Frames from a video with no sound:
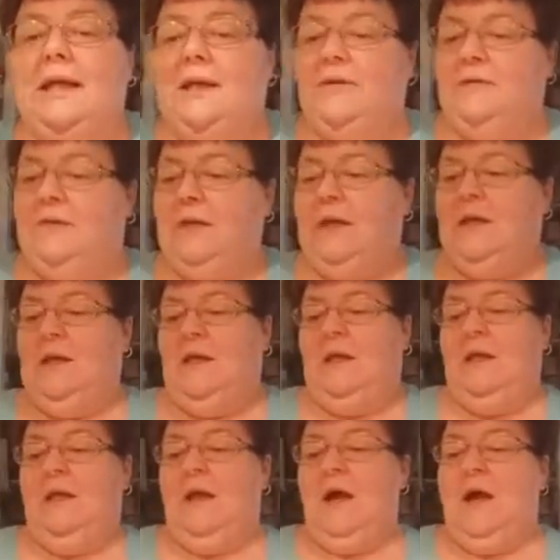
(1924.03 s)
easy.
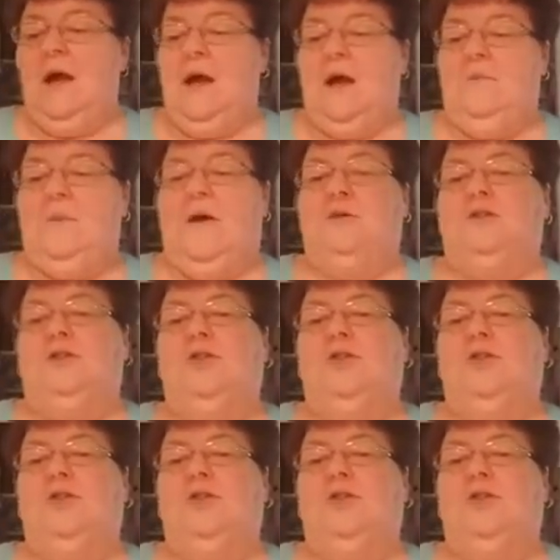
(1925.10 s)
I'll